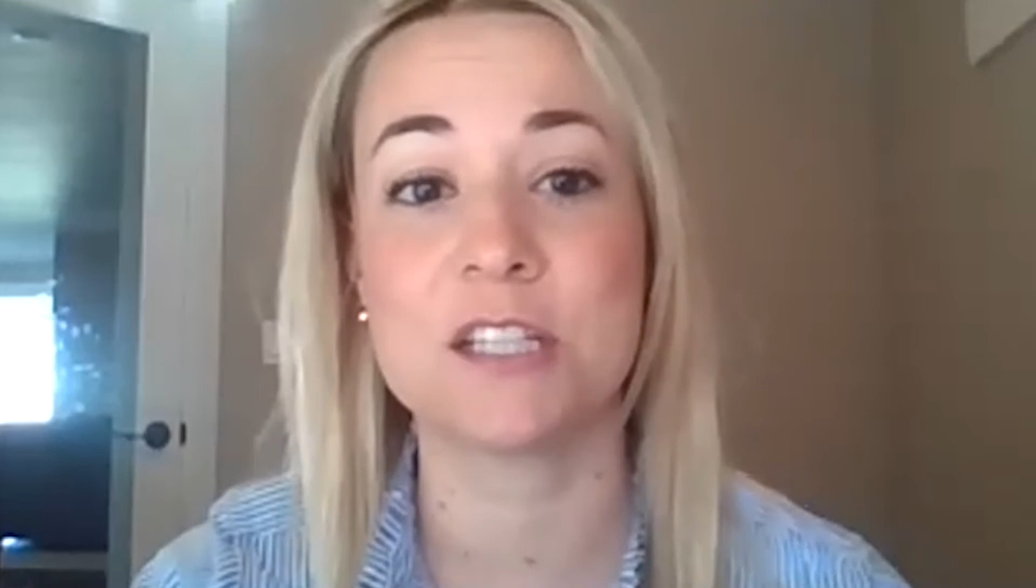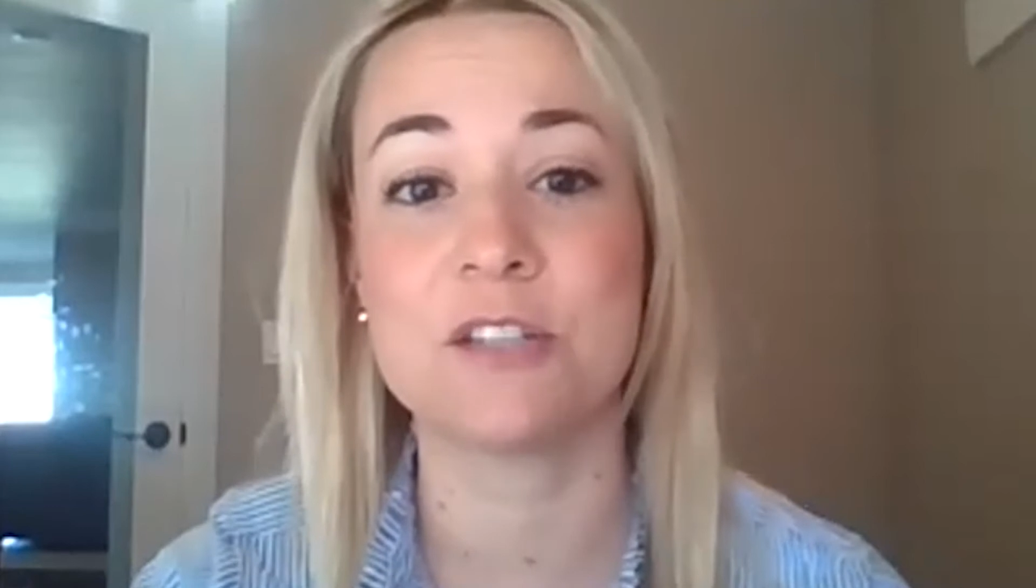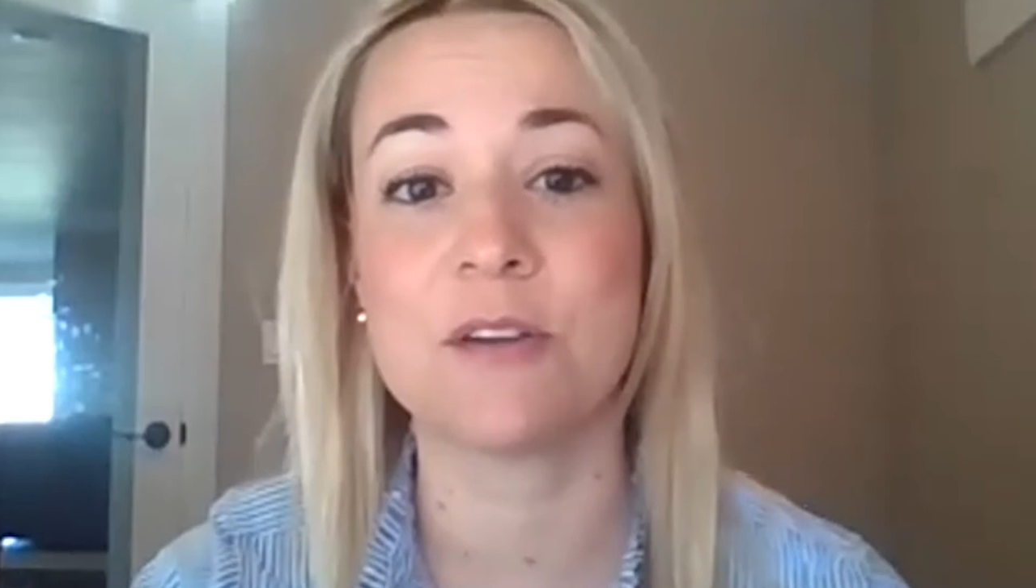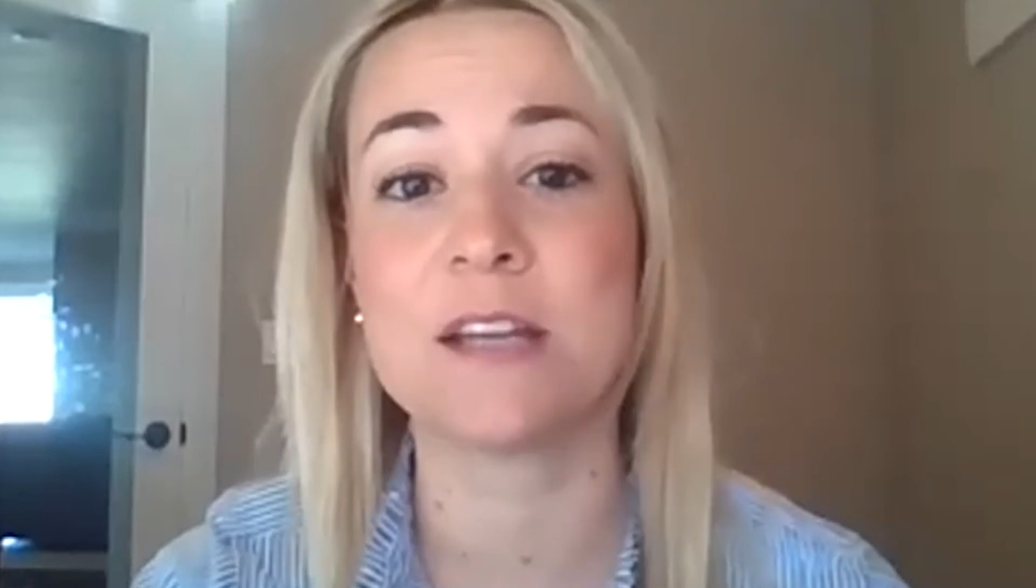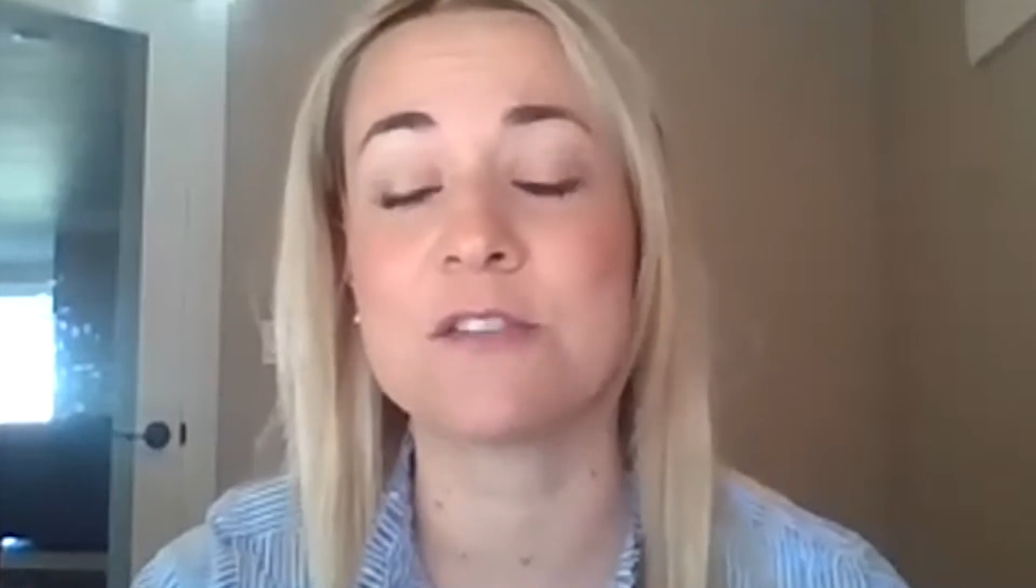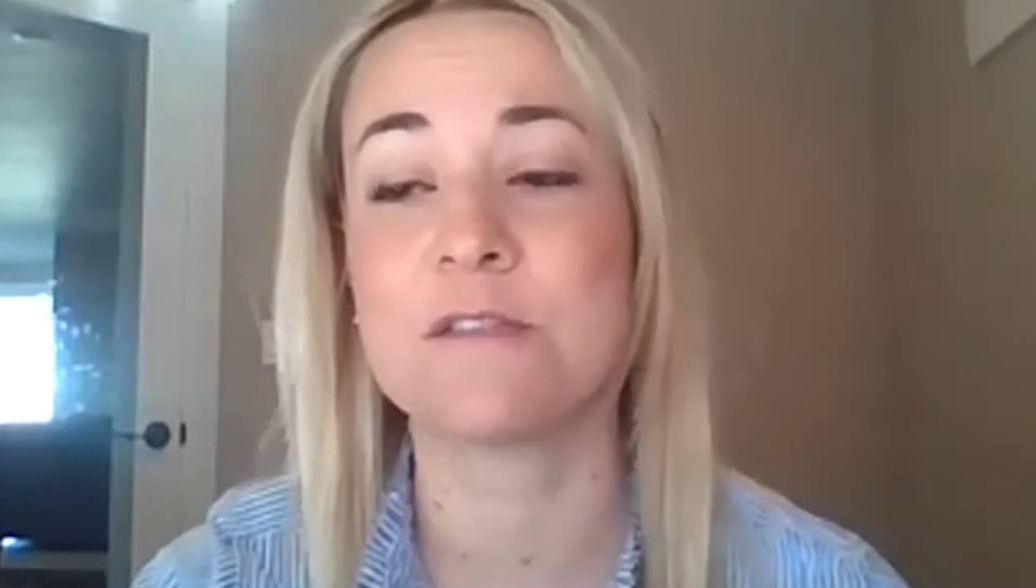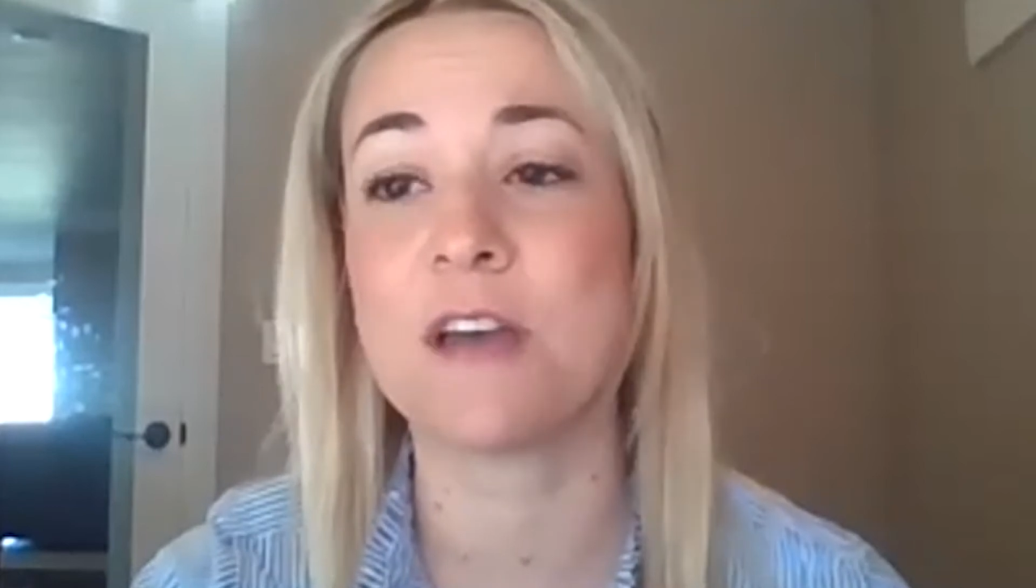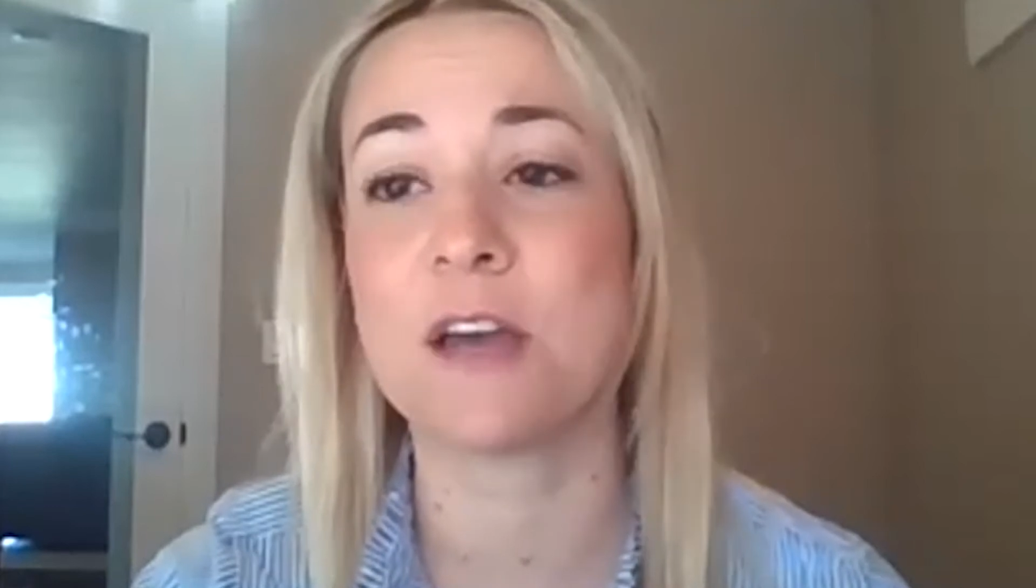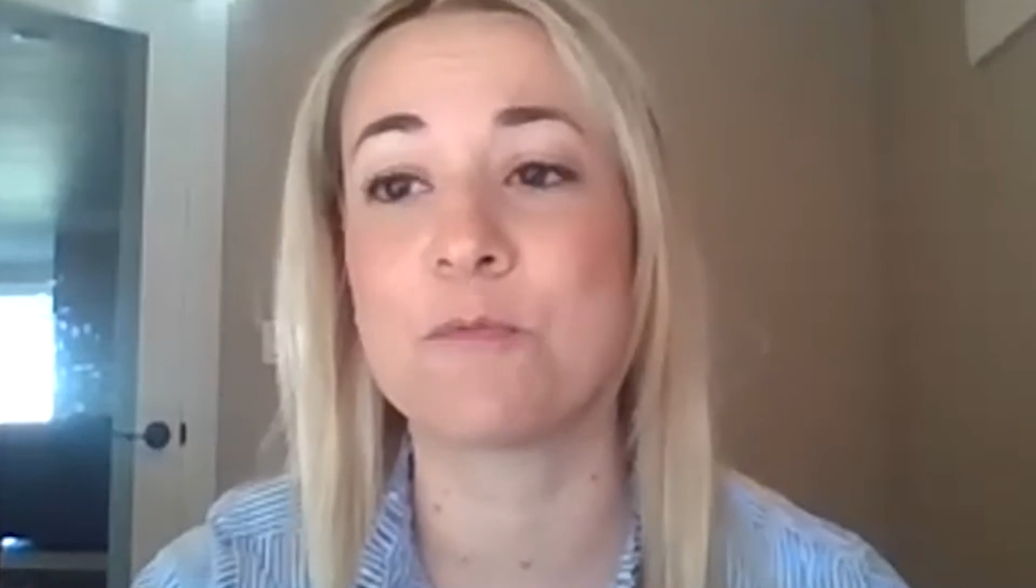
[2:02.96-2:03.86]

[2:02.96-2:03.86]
and you had to have had